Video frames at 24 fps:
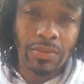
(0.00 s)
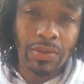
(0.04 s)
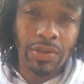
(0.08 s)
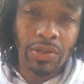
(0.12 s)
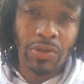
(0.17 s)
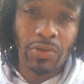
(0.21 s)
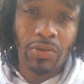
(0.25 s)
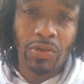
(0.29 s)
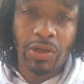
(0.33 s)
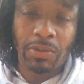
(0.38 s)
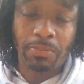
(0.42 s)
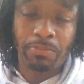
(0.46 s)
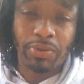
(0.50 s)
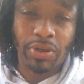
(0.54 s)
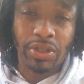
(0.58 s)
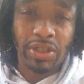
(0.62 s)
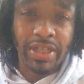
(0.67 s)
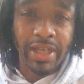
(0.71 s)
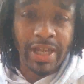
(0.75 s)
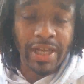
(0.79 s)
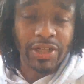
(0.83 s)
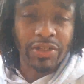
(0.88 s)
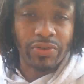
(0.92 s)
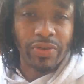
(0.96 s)
you
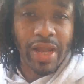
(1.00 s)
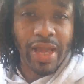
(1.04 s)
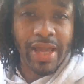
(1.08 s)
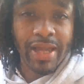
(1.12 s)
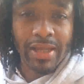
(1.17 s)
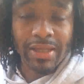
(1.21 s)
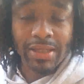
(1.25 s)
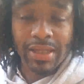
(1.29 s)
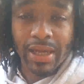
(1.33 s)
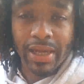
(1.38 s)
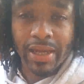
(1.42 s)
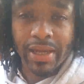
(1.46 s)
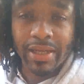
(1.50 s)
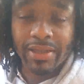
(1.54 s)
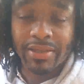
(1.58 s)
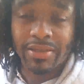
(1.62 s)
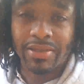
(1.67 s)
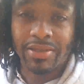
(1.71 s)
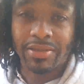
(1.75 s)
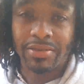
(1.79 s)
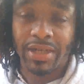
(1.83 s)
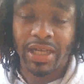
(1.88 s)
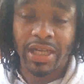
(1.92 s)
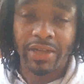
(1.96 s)
protect dragon
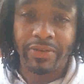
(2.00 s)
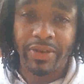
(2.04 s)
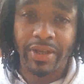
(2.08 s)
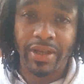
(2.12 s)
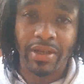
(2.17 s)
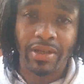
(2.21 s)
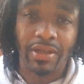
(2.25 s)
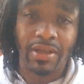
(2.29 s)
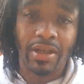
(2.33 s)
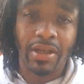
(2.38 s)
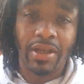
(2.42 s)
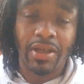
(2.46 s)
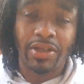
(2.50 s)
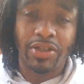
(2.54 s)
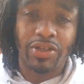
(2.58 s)
lines, you have a